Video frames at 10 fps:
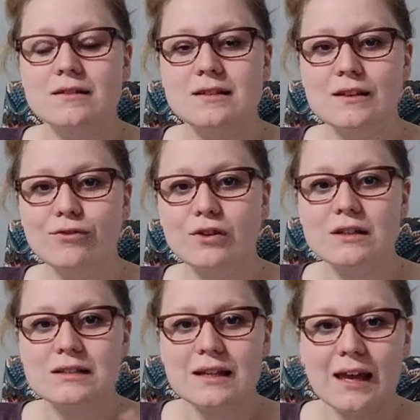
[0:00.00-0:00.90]

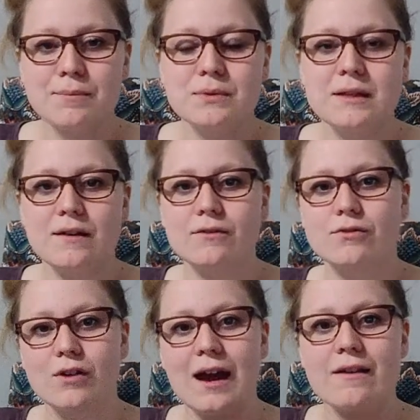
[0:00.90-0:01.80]
different types
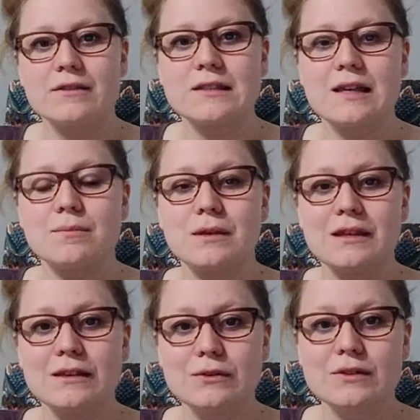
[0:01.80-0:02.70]
of graphs can be
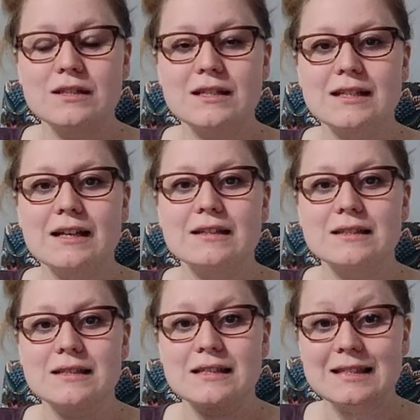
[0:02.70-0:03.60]
used to tell
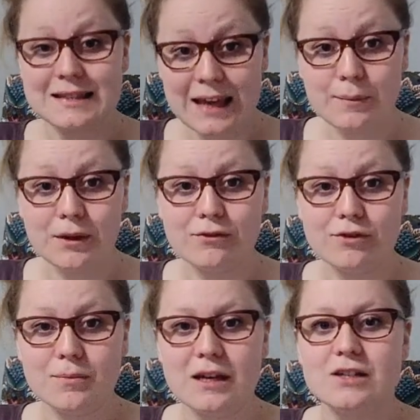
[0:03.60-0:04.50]
us the same
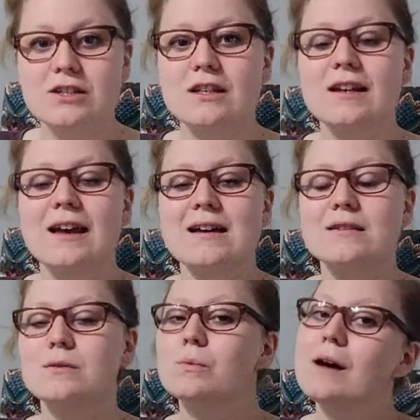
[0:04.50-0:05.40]
information
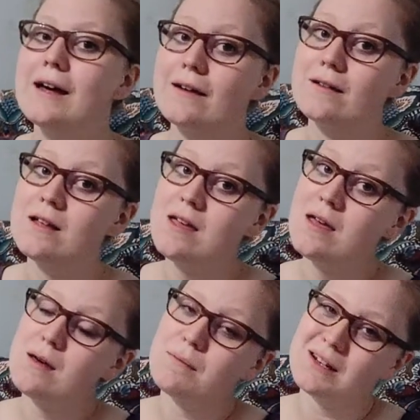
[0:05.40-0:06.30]
as well,
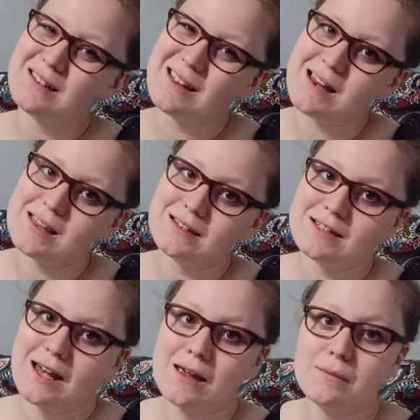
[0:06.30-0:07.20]
but a lot of the
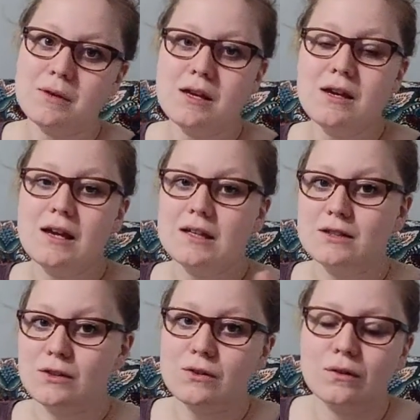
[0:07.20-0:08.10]
time,
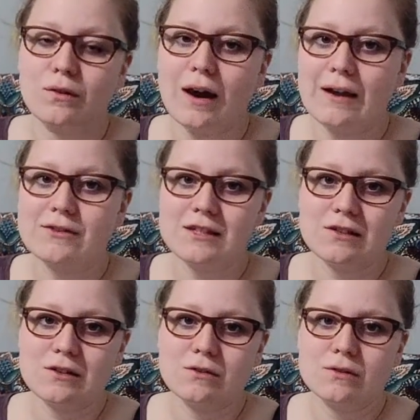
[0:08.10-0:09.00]
certain graphs are
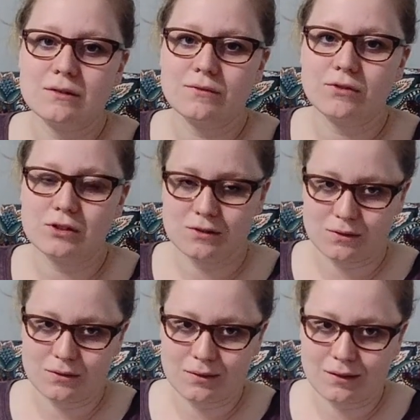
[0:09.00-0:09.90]
used for
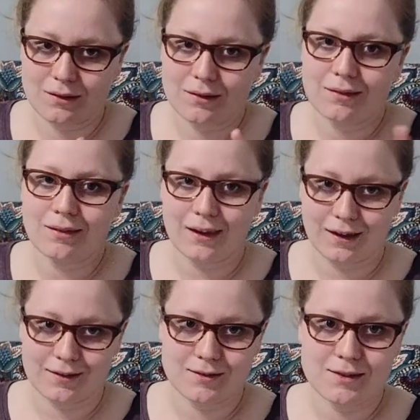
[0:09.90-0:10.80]
certain
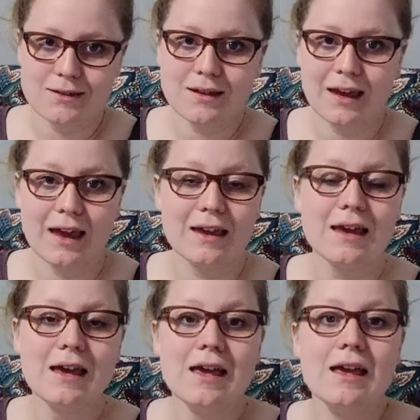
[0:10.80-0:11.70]
things,
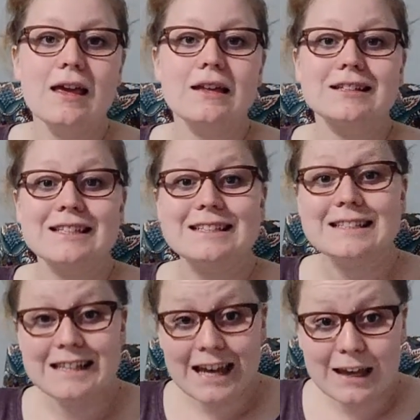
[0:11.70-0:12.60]
okay?
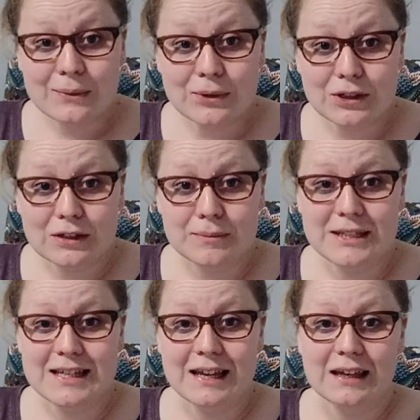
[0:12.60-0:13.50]
Today, we're going to be
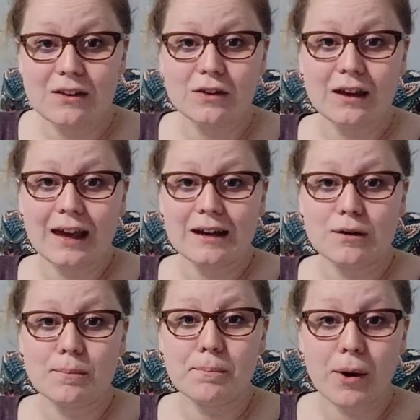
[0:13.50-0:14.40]
taking a look at
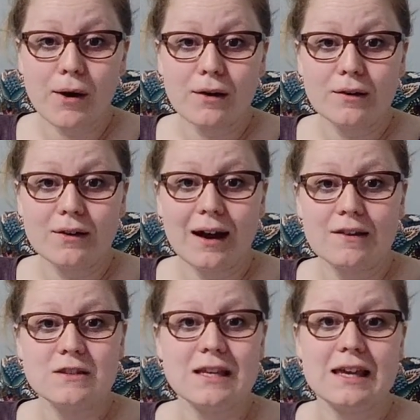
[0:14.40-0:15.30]
our bar
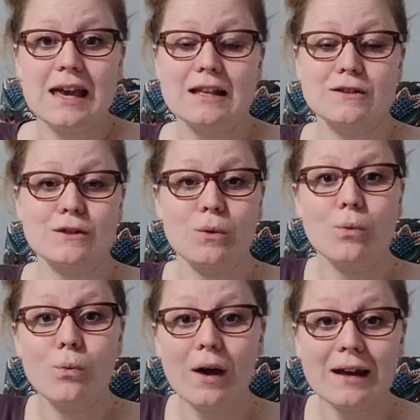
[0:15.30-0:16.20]
graphs again. So
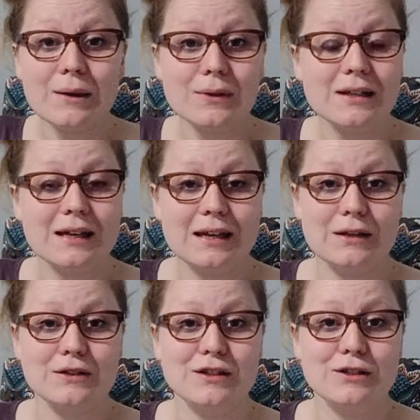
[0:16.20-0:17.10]
what I would like
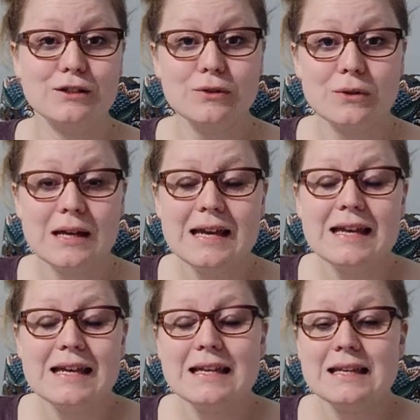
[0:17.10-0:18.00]
you to do
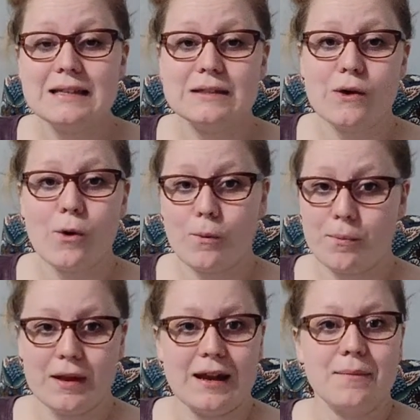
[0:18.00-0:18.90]
is
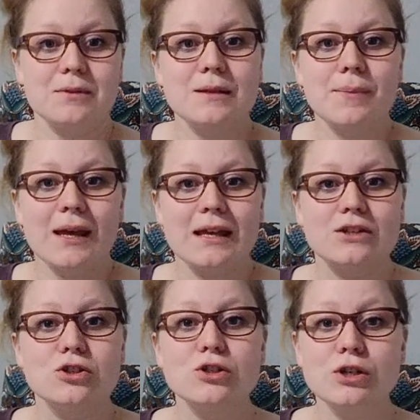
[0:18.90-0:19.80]
open up to
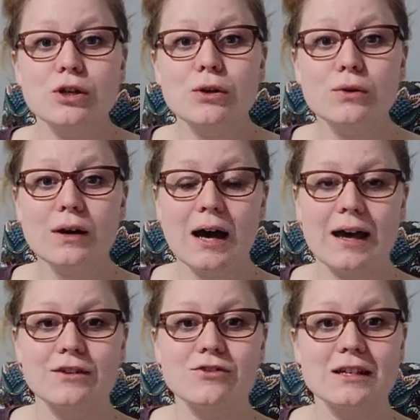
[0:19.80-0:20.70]
page
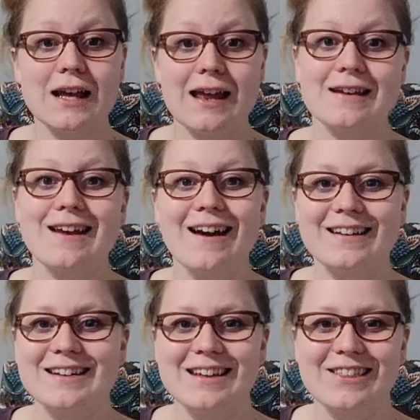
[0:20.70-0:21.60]

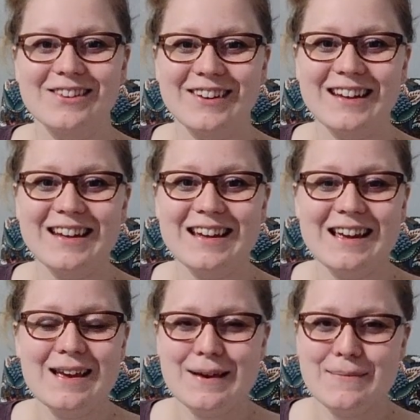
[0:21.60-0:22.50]
293.
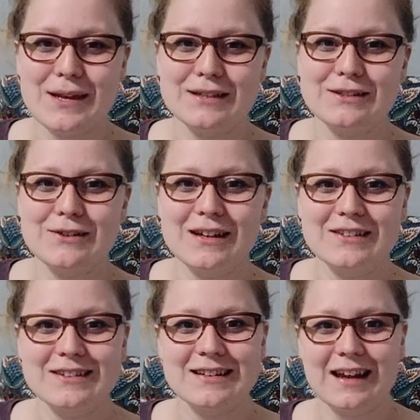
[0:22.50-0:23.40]
Page
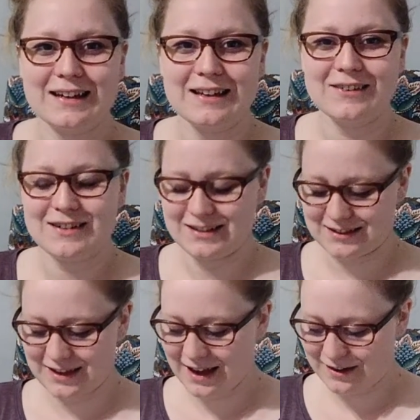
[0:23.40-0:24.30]
293
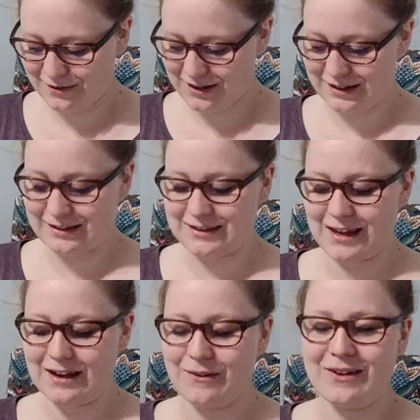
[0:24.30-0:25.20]
is kind of an
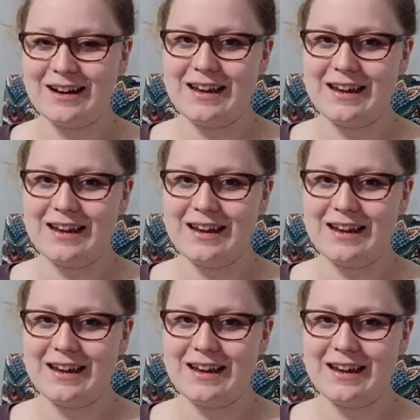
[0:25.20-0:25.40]
exciting one,